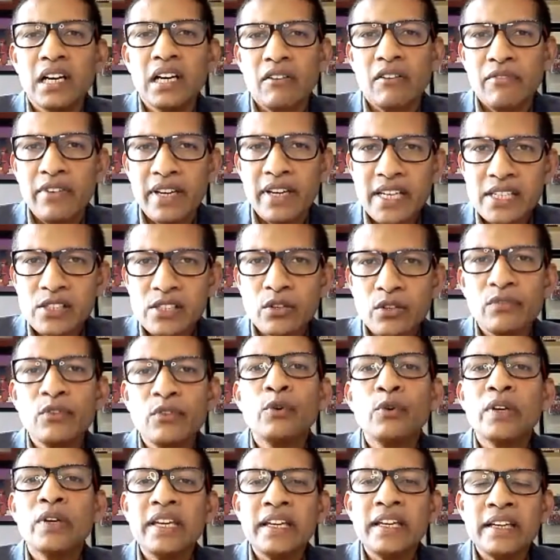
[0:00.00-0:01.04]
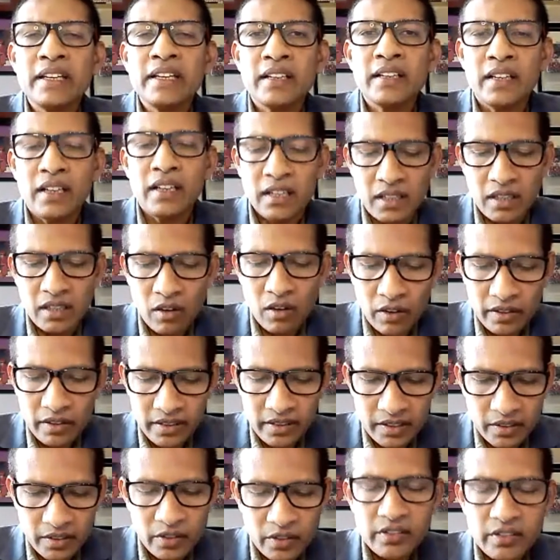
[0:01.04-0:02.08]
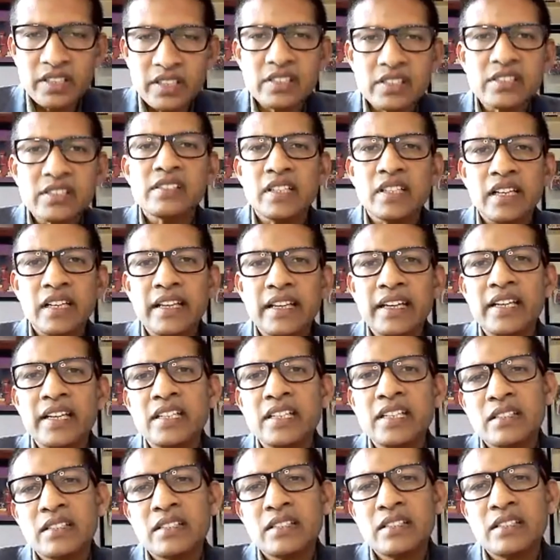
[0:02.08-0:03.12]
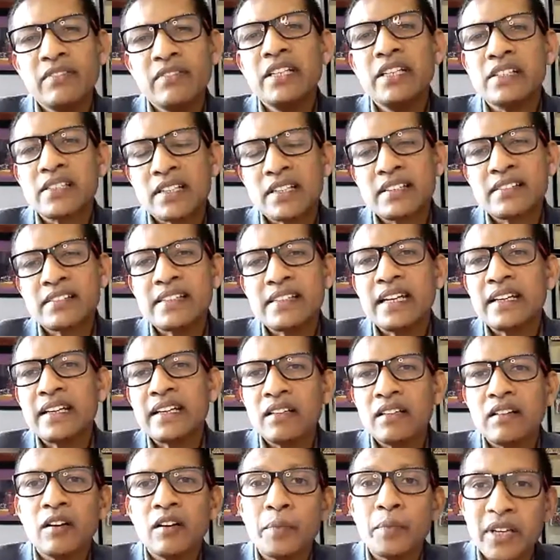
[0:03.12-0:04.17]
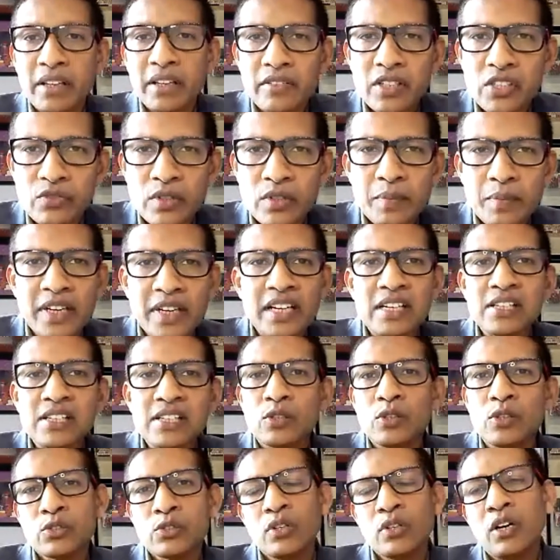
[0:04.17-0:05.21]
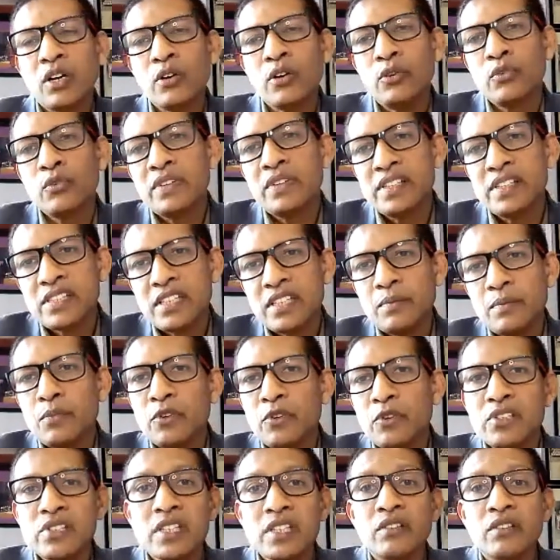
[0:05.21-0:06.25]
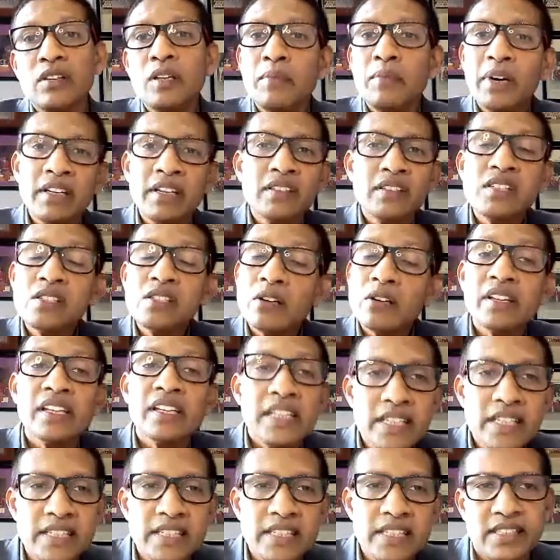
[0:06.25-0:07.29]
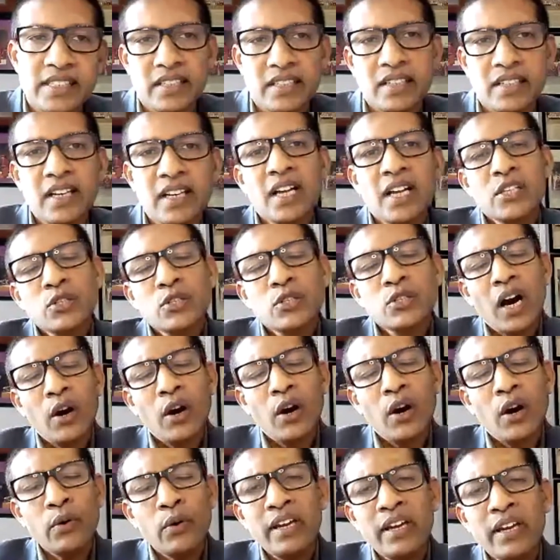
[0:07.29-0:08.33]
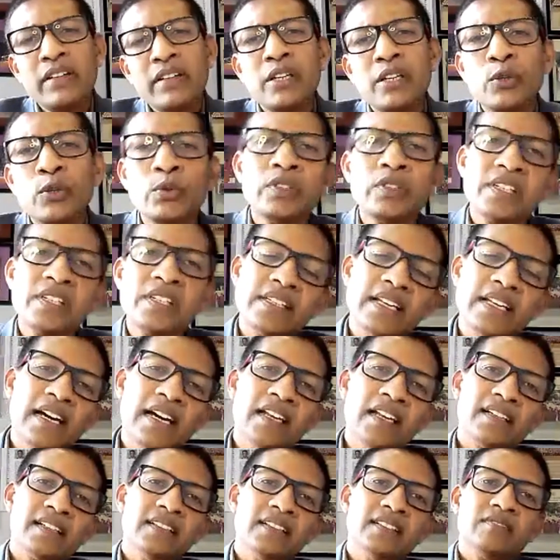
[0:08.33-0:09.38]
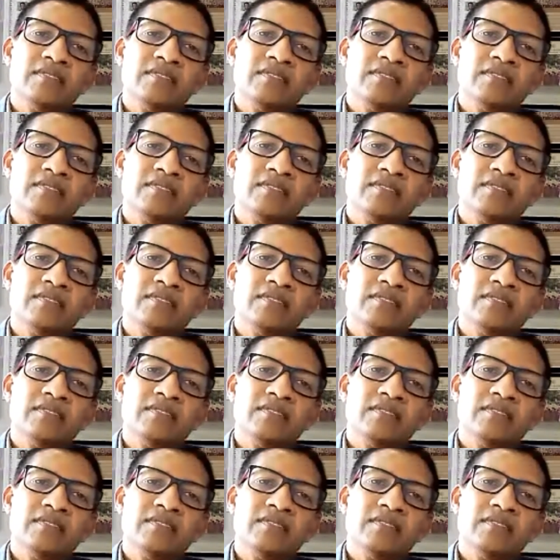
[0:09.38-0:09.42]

ways of looking uh, on on this challenge we discussed that in our previous webinars also how do we see positively but this is not easy so how yes. can we do this Nalaka?